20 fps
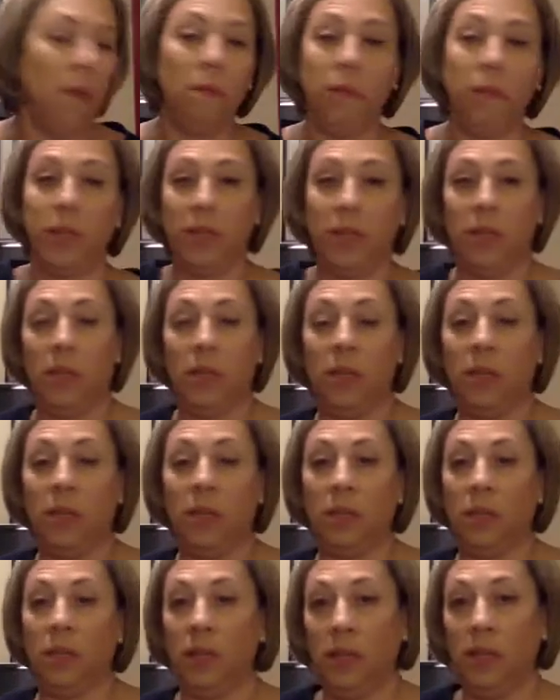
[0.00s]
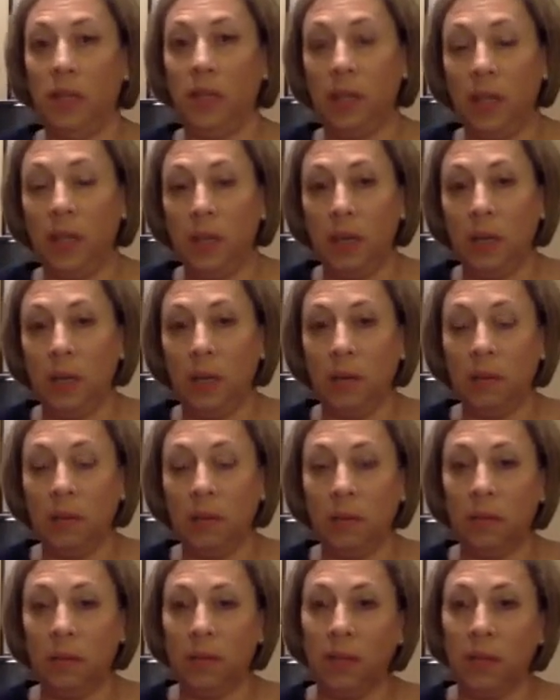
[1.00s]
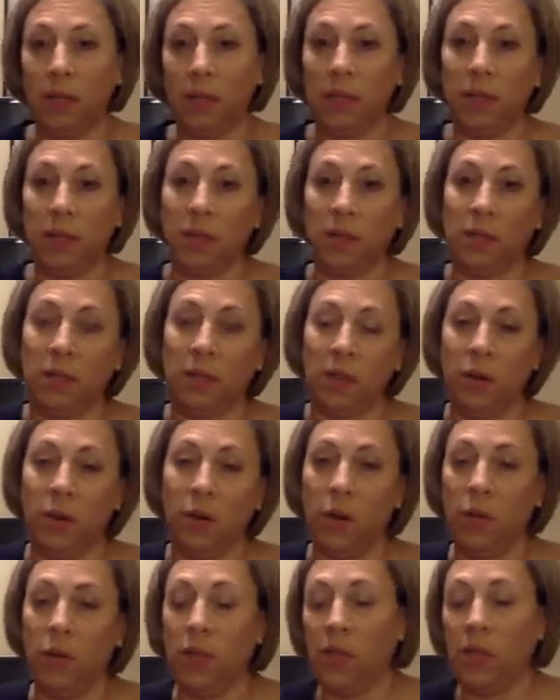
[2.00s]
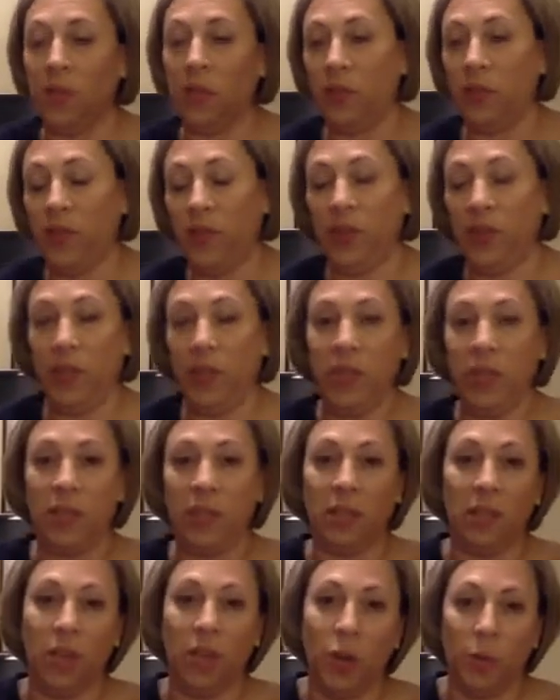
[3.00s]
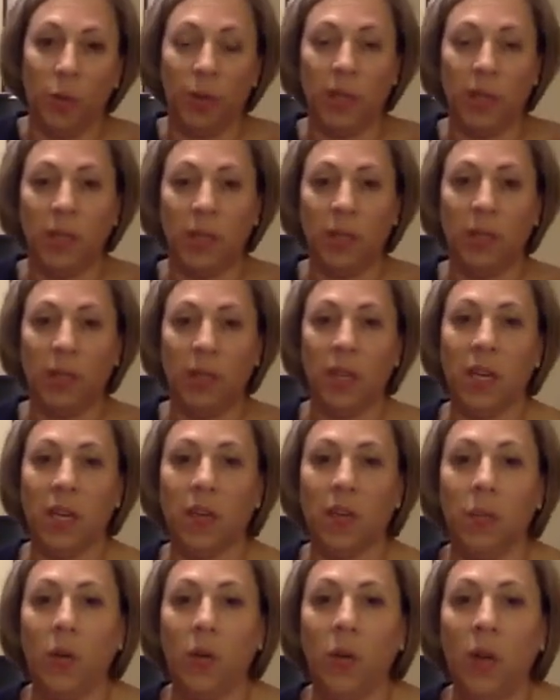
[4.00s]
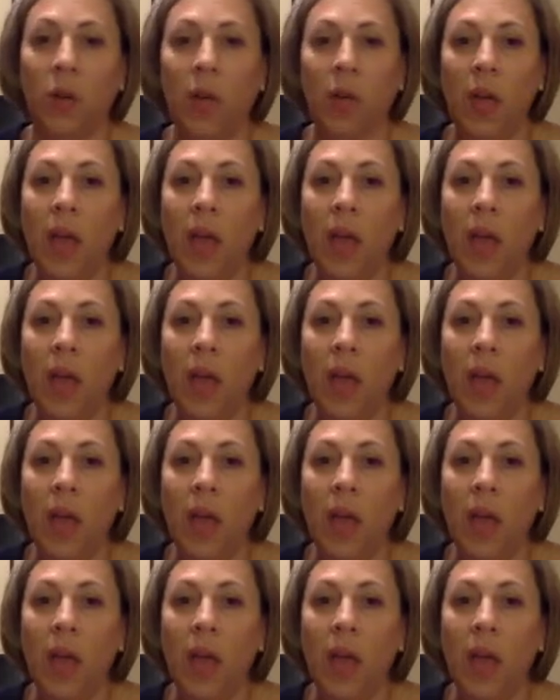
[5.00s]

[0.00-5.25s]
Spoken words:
this is, this isn't, this is 0, this is 50, this is 100% deductible.